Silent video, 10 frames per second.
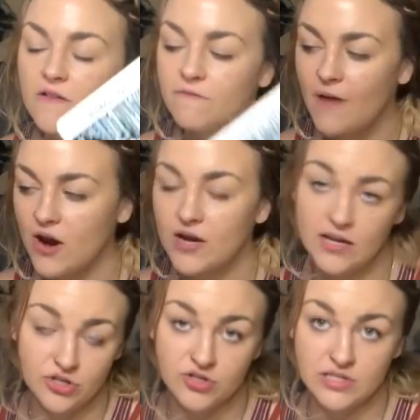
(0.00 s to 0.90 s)
very
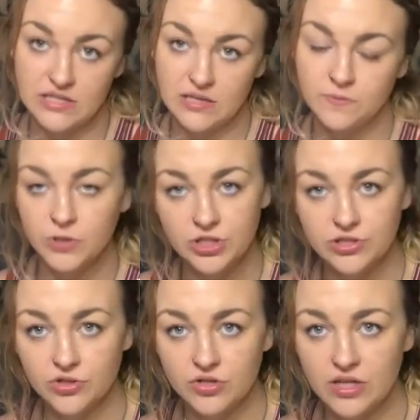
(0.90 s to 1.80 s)
interested in
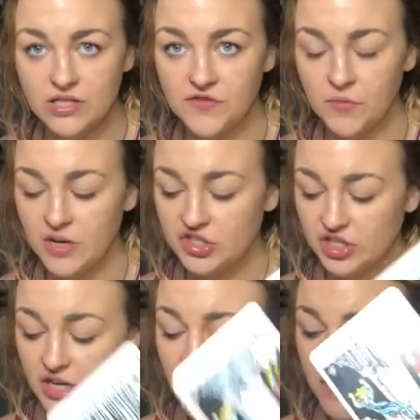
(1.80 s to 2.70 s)
personal transformation,